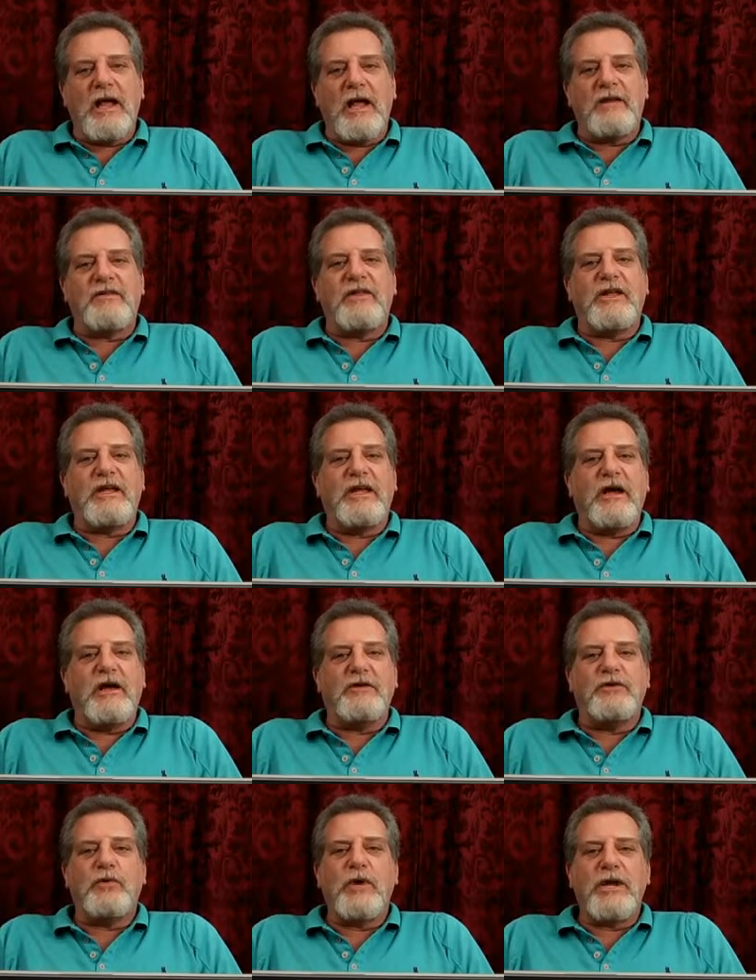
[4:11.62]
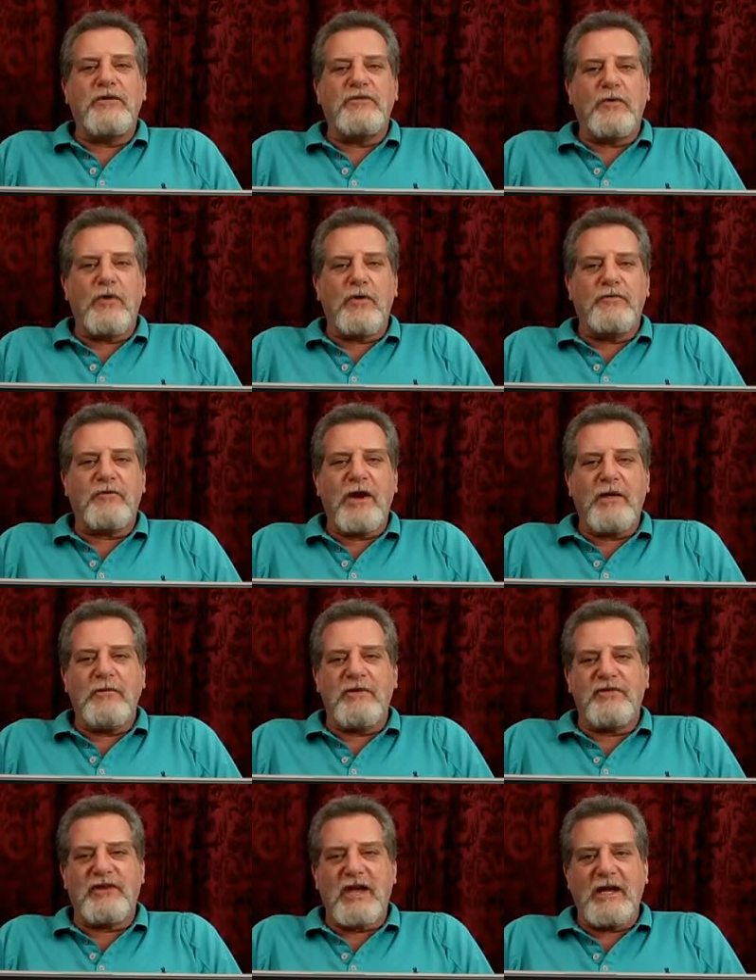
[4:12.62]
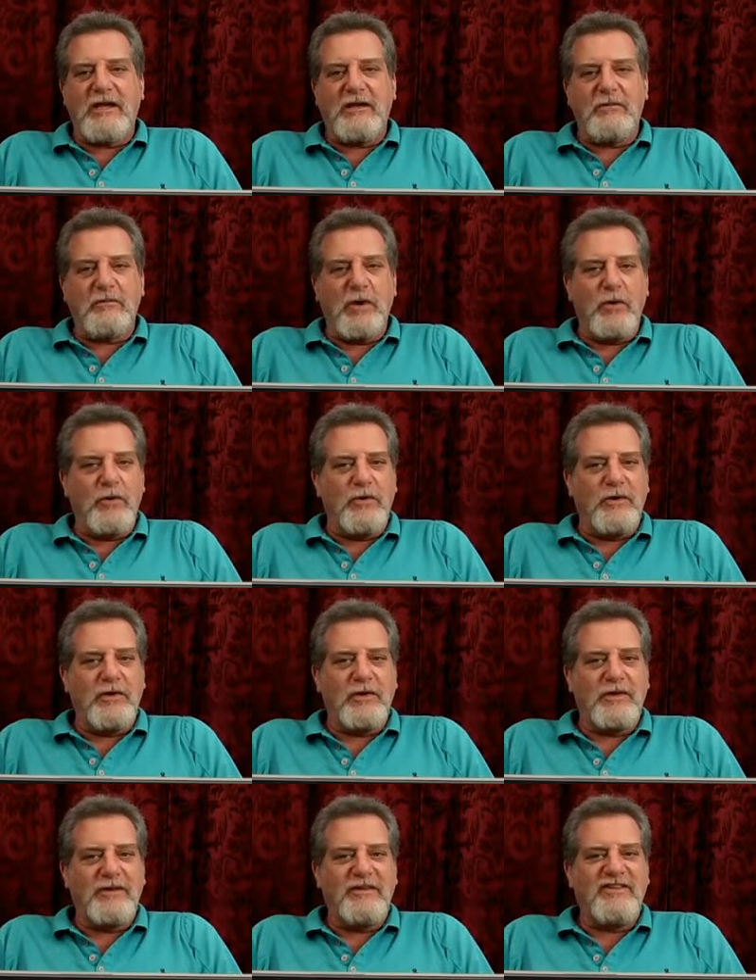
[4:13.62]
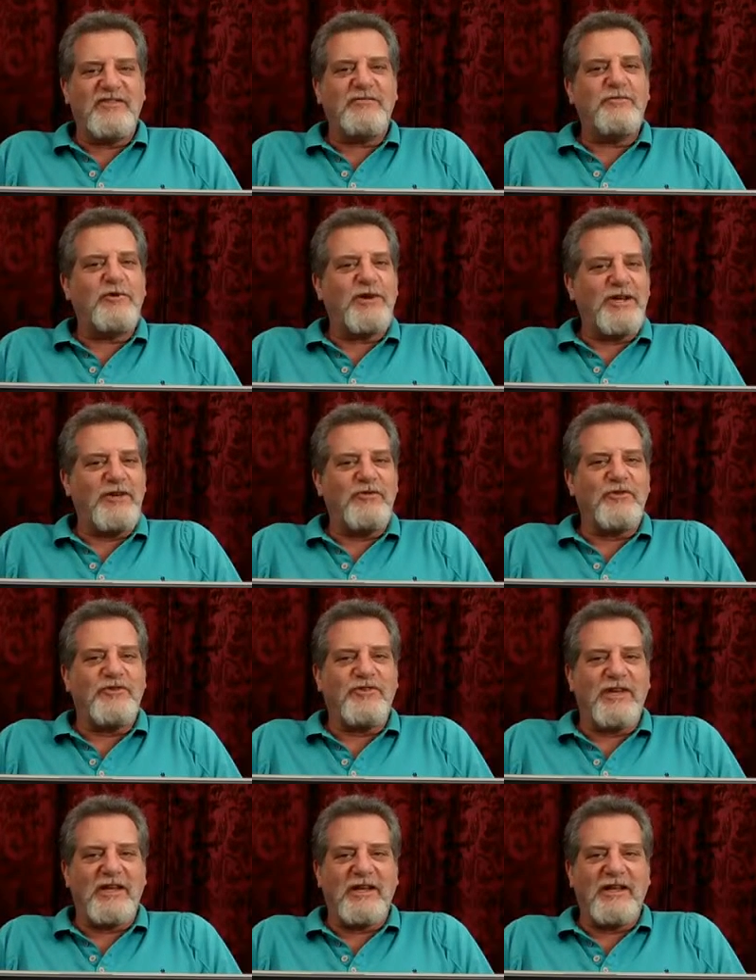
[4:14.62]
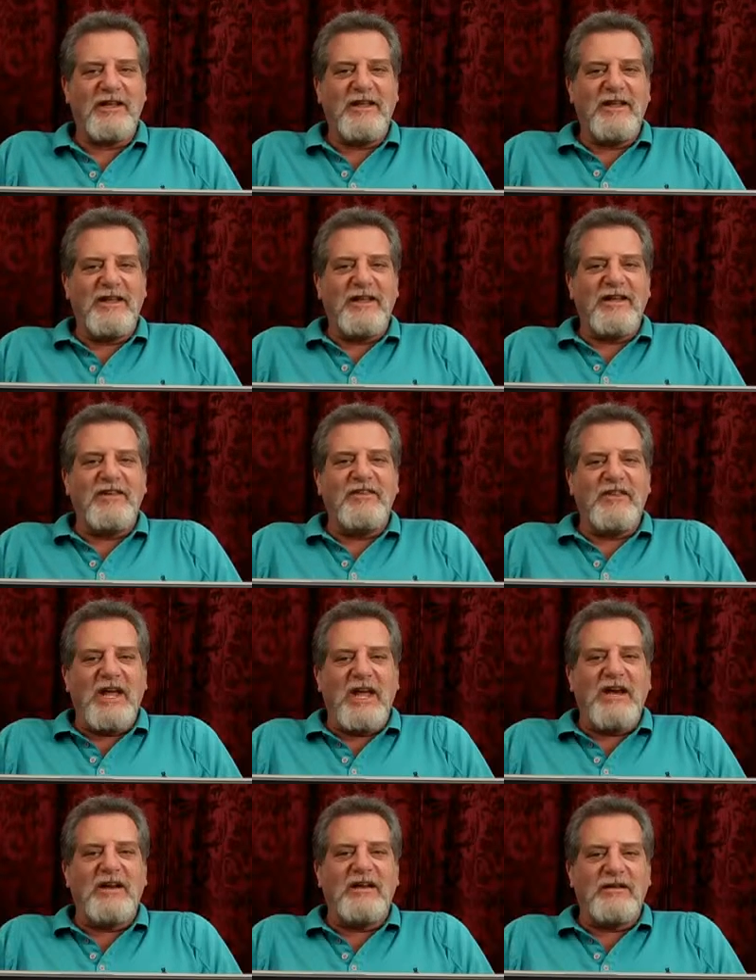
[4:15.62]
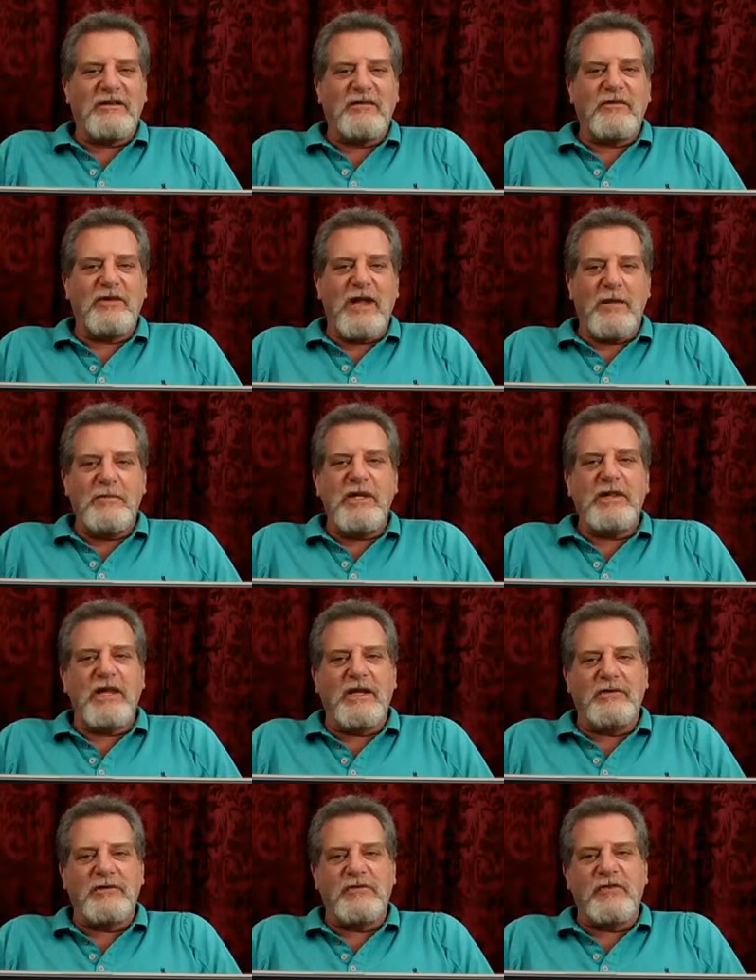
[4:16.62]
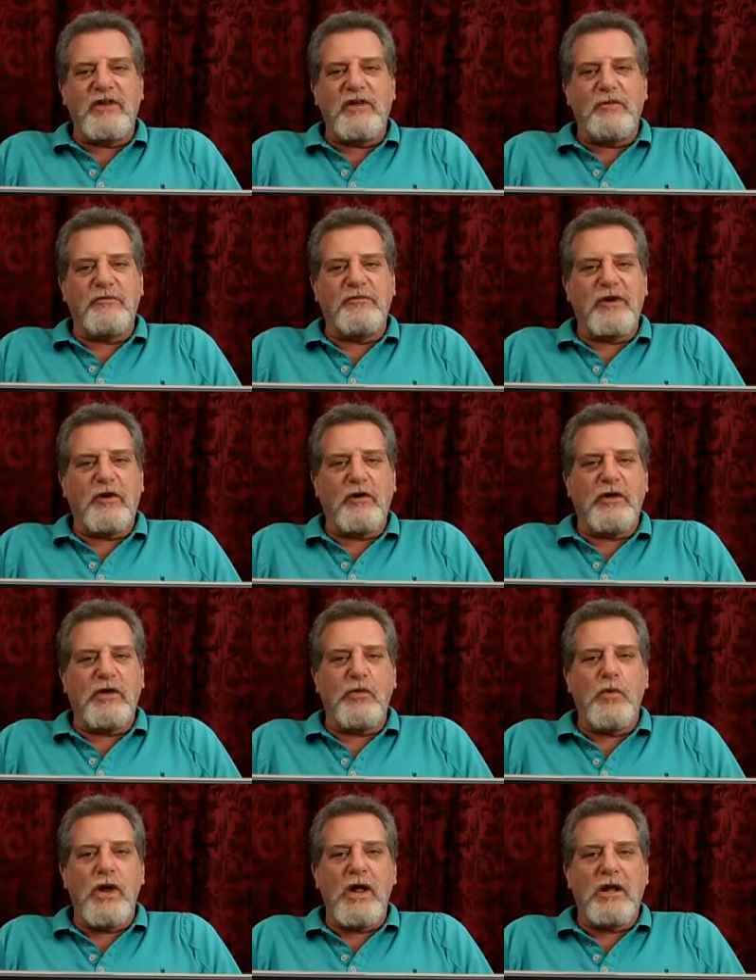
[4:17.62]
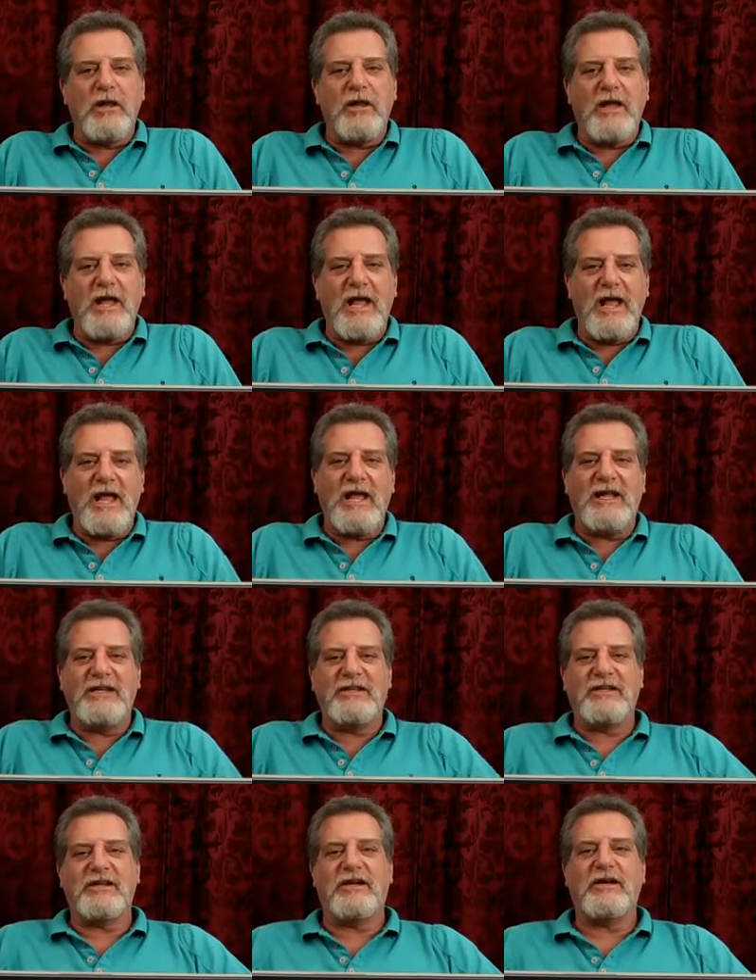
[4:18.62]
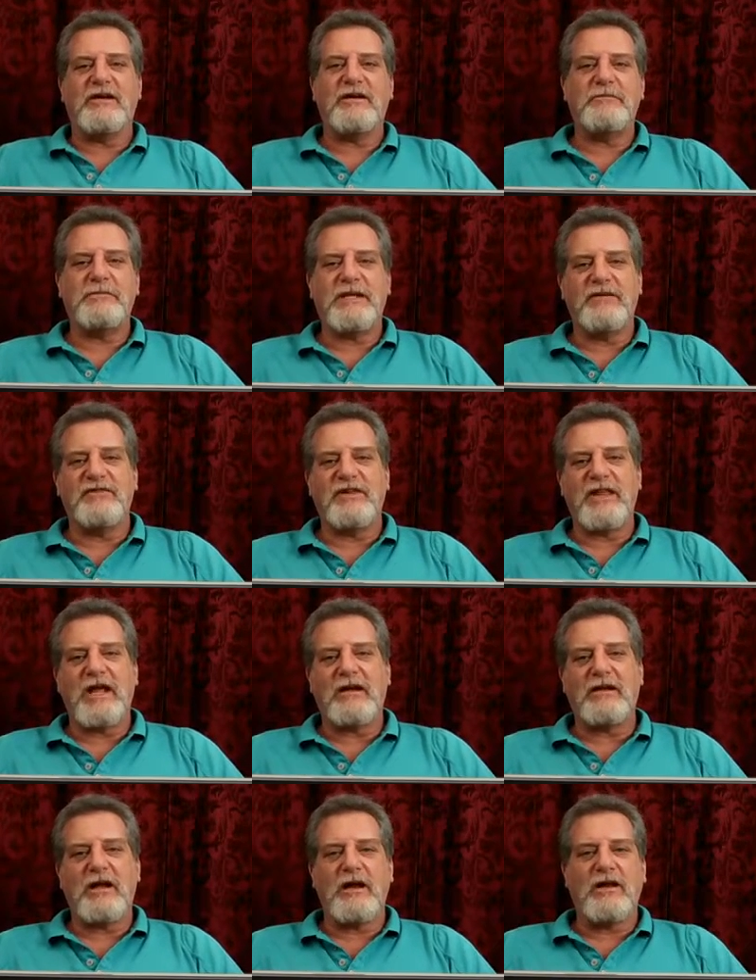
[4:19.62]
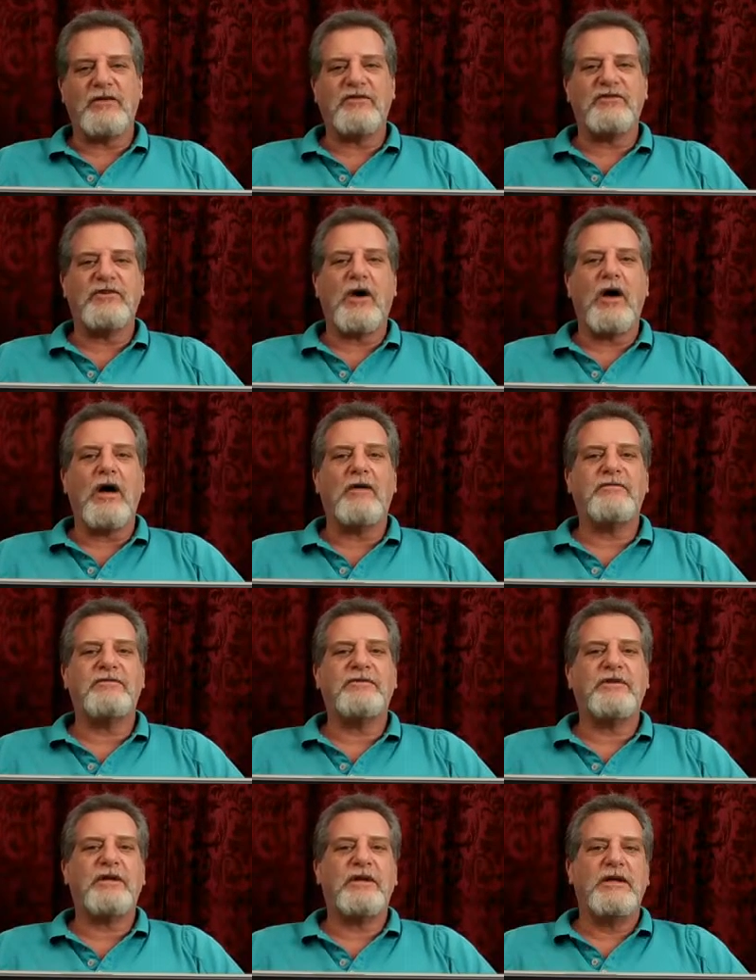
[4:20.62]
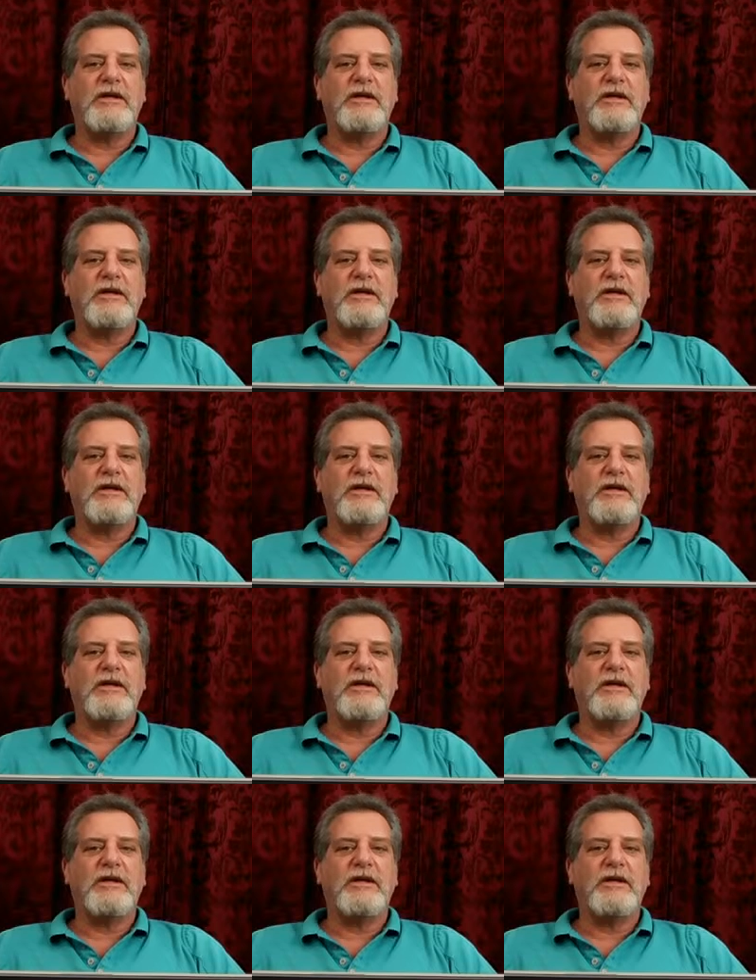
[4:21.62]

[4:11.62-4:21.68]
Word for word: the uh, 24 frame a second mode is pretty interesting in that it emulates film fairly well and uh, gives you that kind of soft,